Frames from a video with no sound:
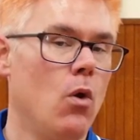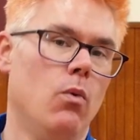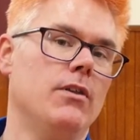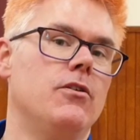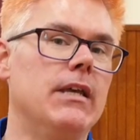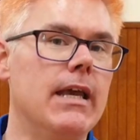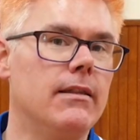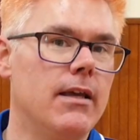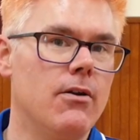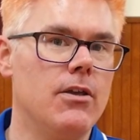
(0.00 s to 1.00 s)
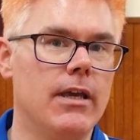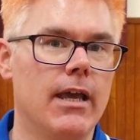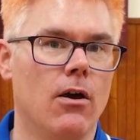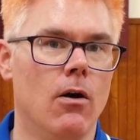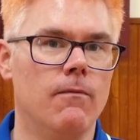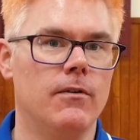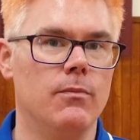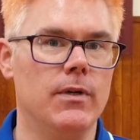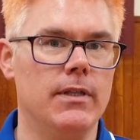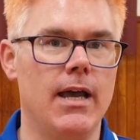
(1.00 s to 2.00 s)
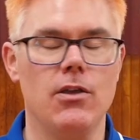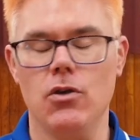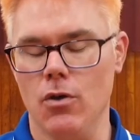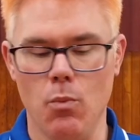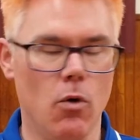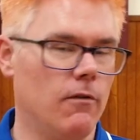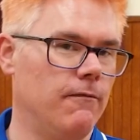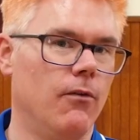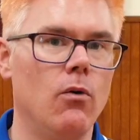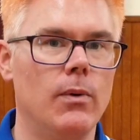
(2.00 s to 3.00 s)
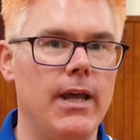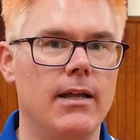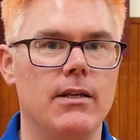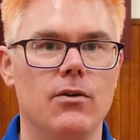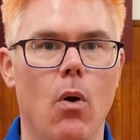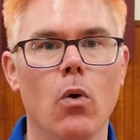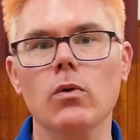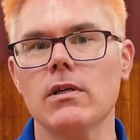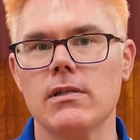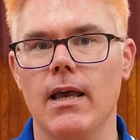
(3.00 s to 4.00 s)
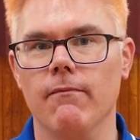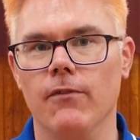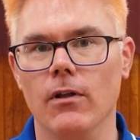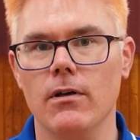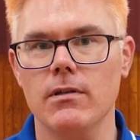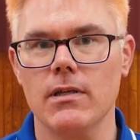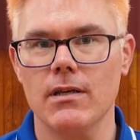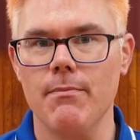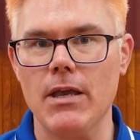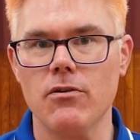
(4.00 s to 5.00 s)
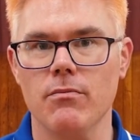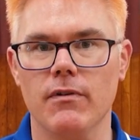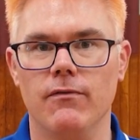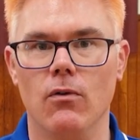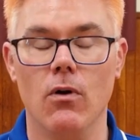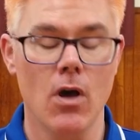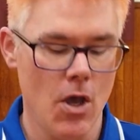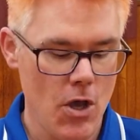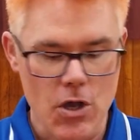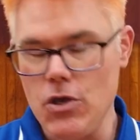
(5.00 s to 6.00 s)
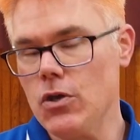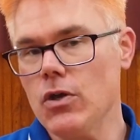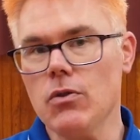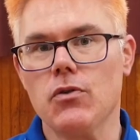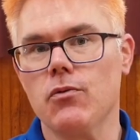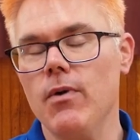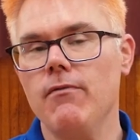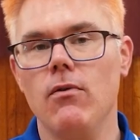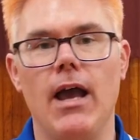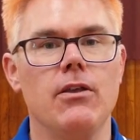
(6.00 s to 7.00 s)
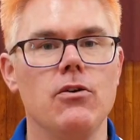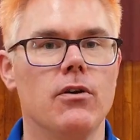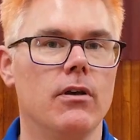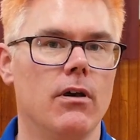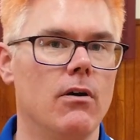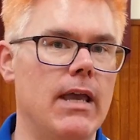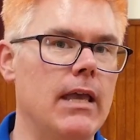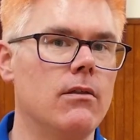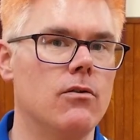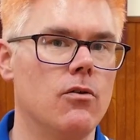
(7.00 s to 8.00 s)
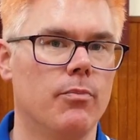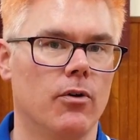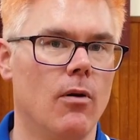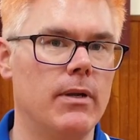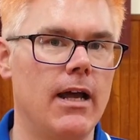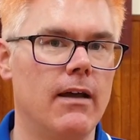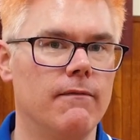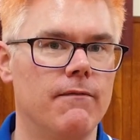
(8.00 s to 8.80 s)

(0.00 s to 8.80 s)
Once you get there and you get confident with that, you can walk forward out into all the same follows, as I mentioned before. You can swivel and you can go into promenade